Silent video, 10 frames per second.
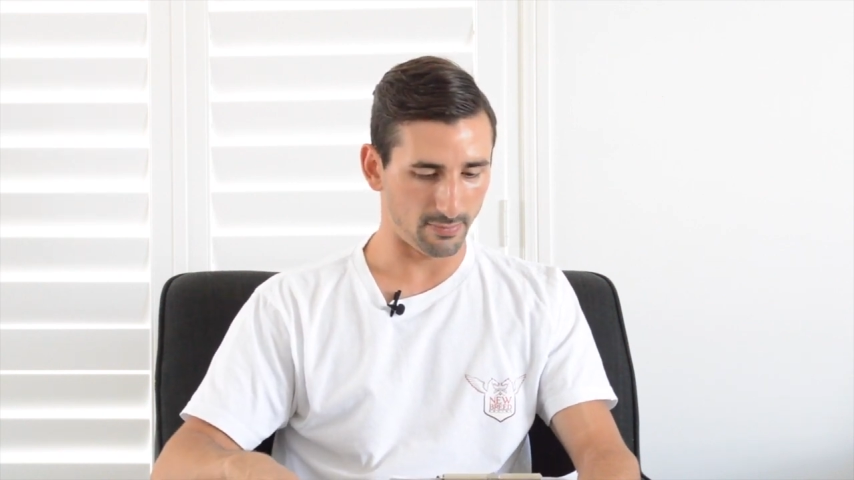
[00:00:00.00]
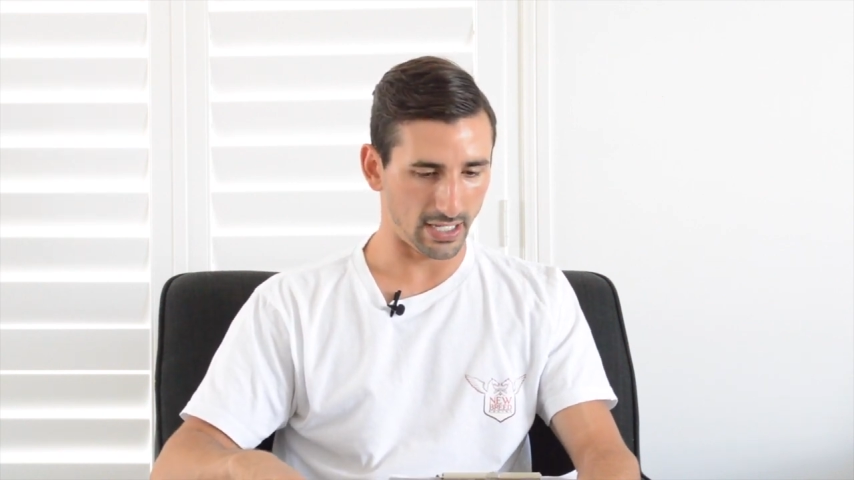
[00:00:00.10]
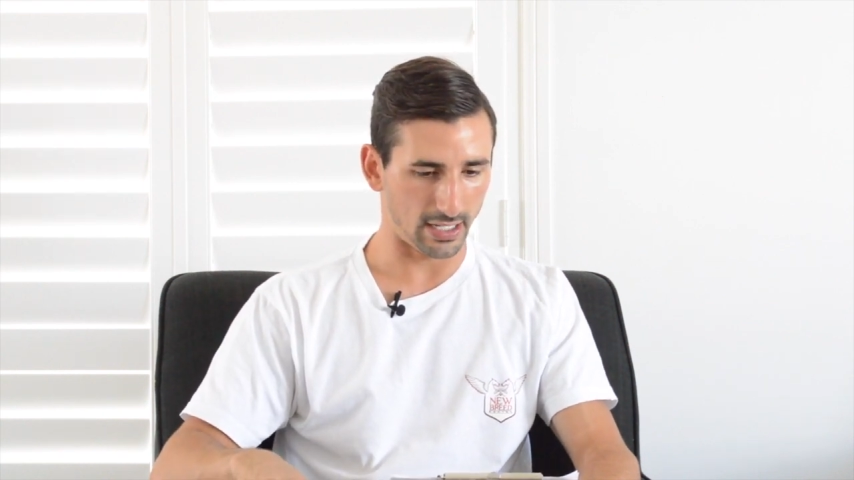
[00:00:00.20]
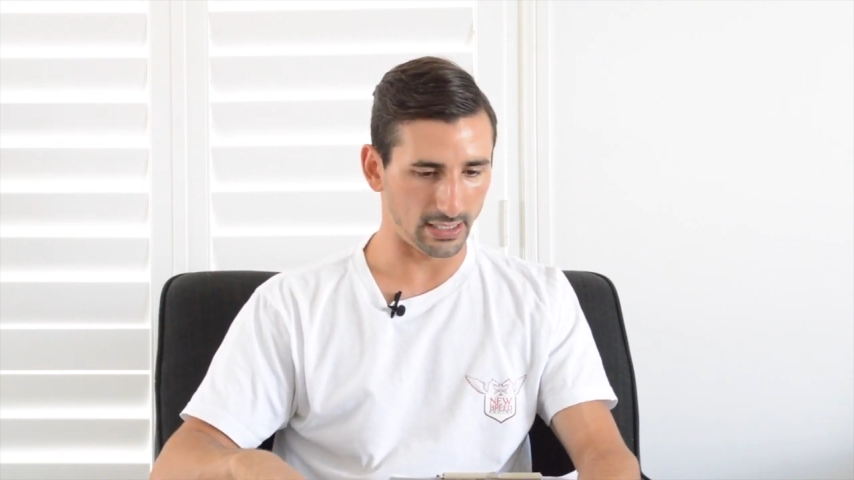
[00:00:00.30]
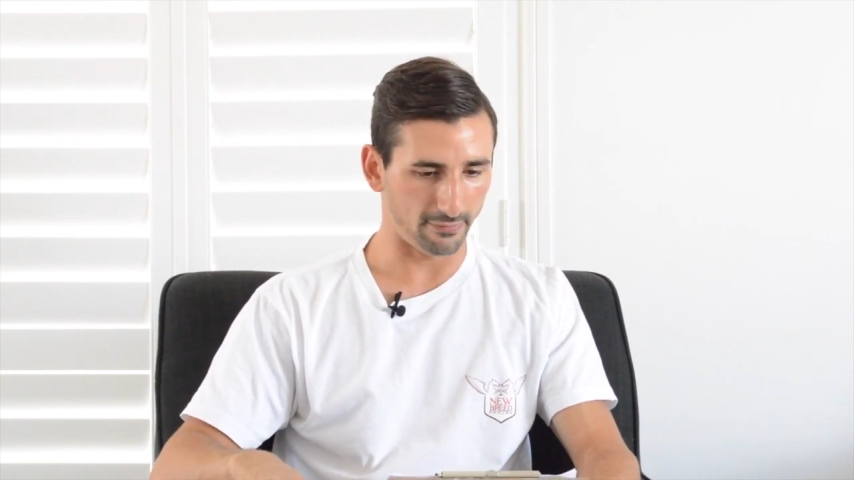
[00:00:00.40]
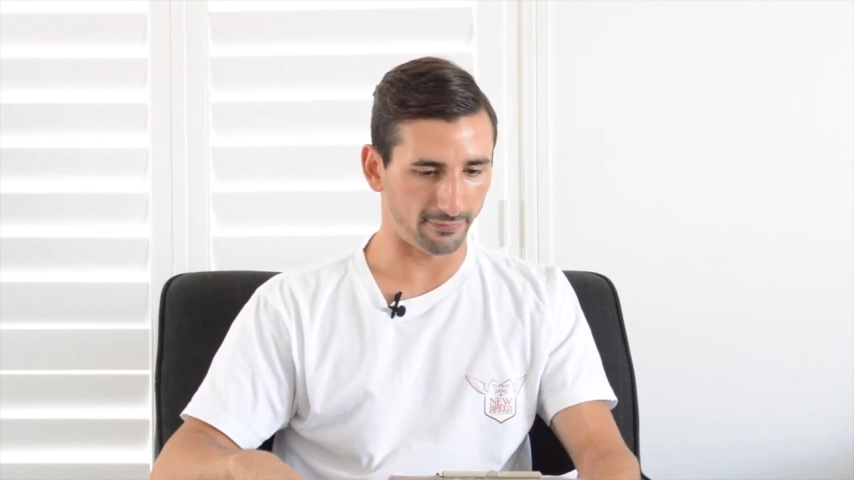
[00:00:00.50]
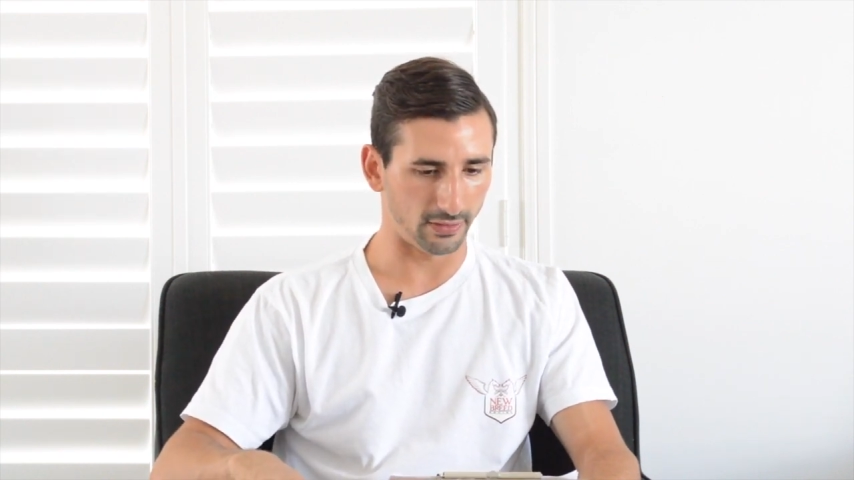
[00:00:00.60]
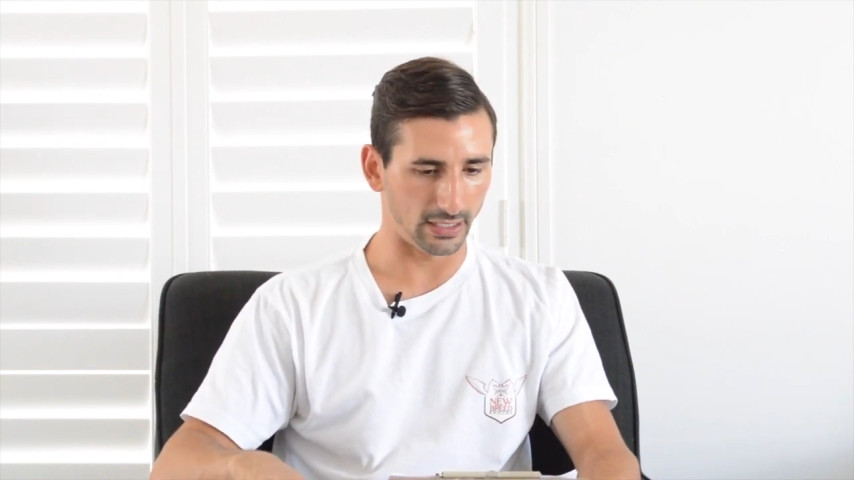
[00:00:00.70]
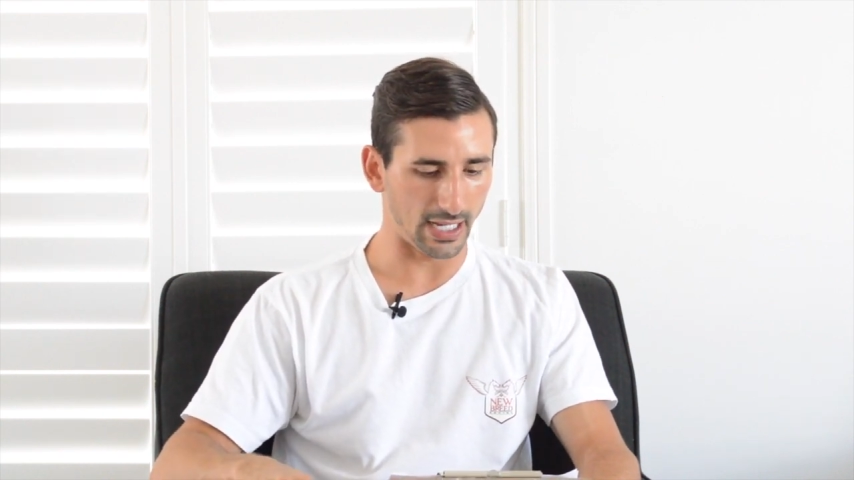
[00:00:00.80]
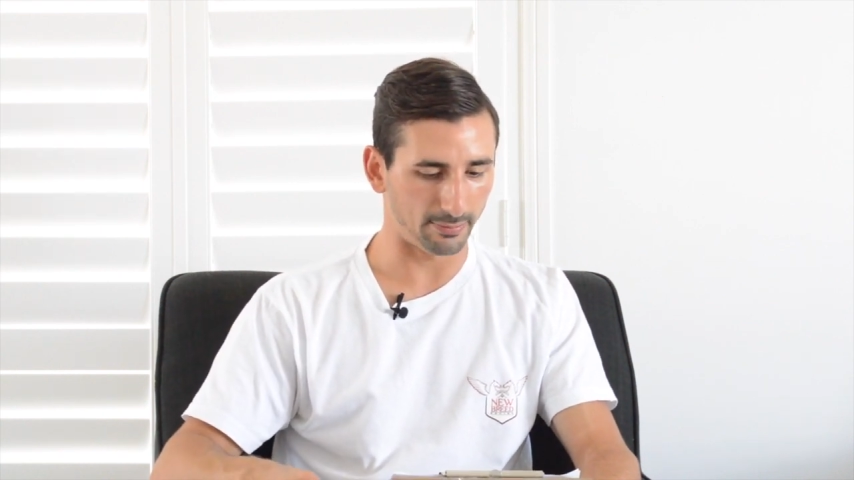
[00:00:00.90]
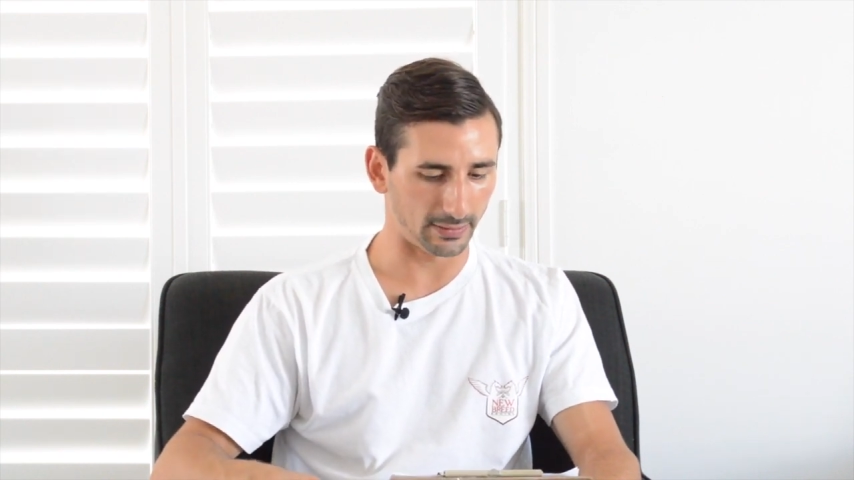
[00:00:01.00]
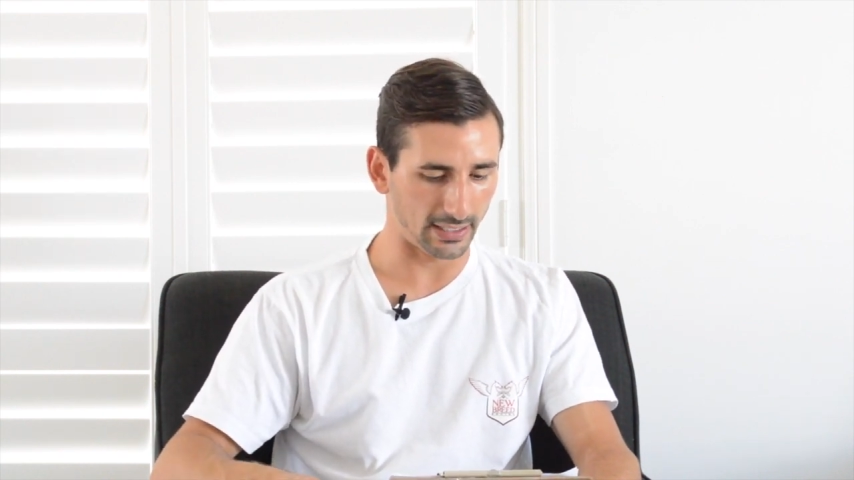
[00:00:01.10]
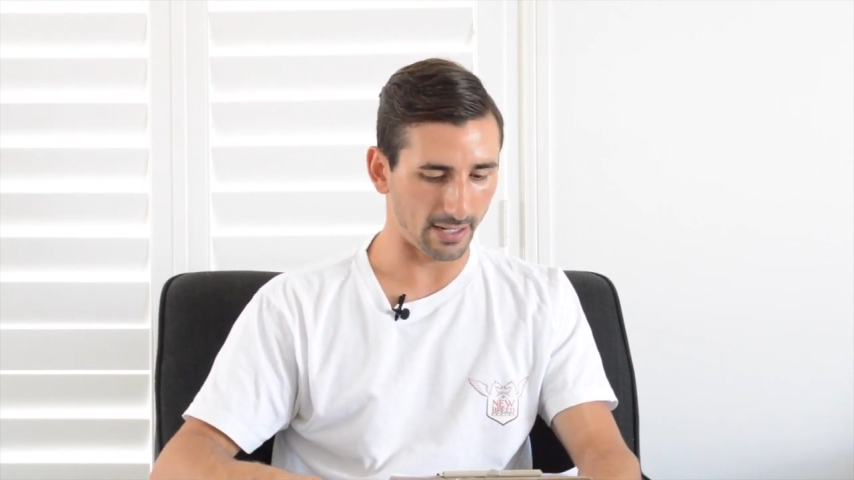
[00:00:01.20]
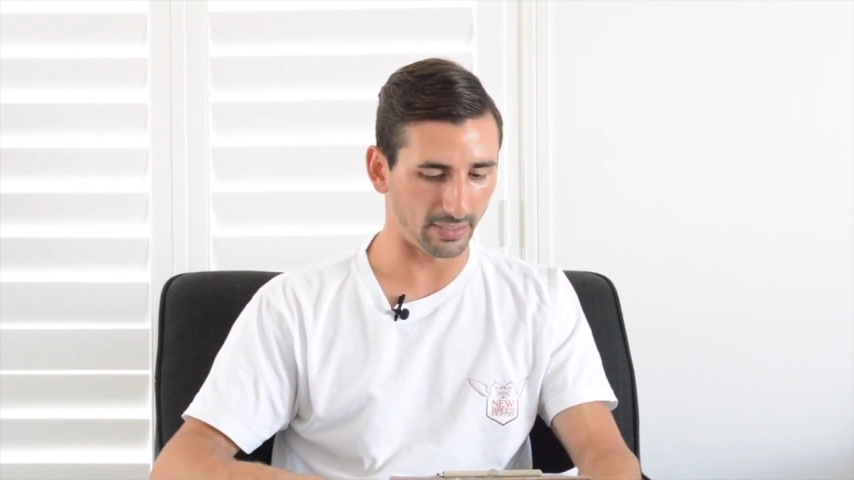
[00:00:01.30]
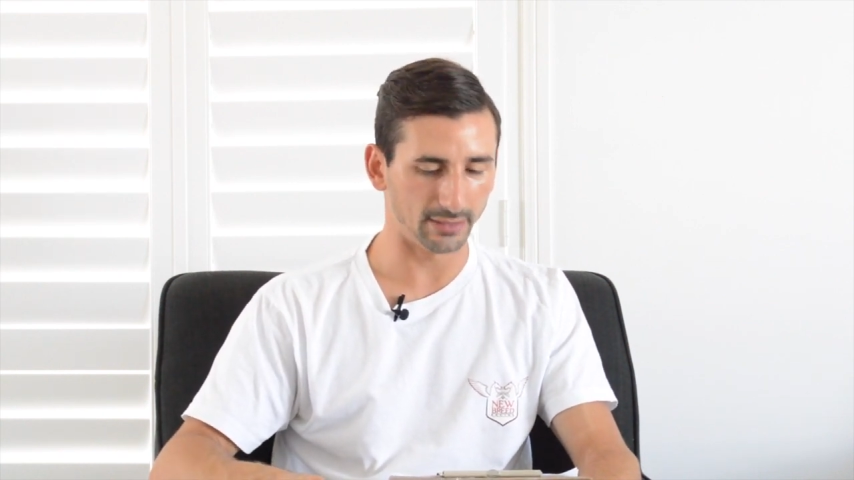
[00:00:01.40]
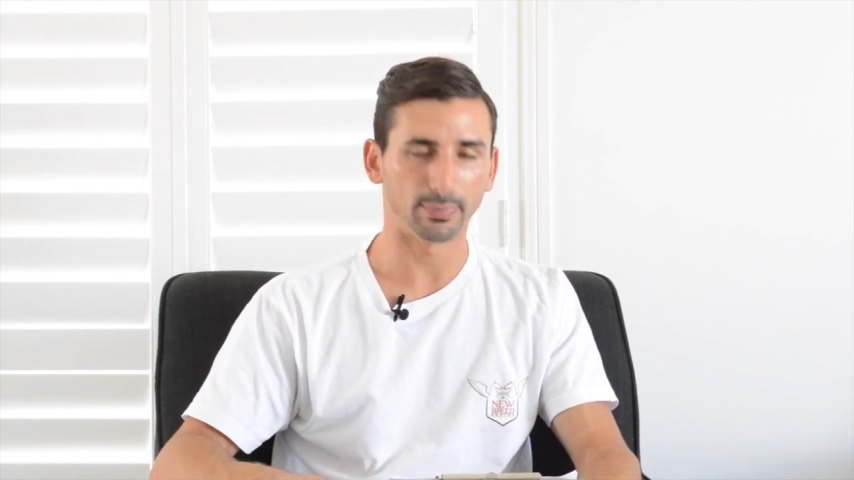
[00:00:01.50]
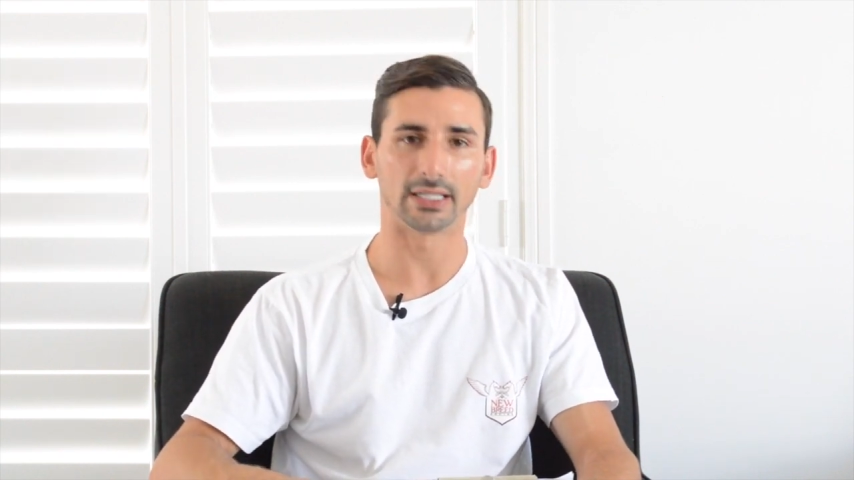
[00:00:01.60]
about it for the up and coming.